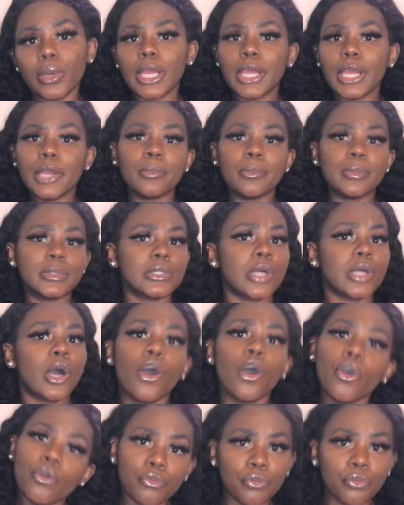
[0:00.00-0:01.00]
it was
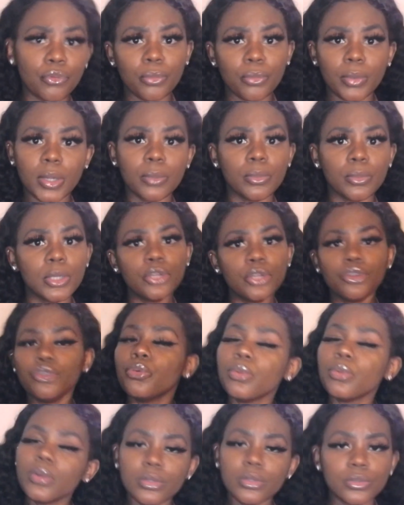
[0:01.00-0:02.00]
over with. We knew
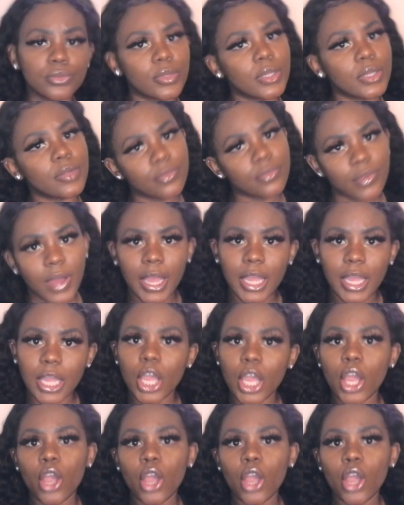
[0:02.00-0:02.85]
we was finna fight.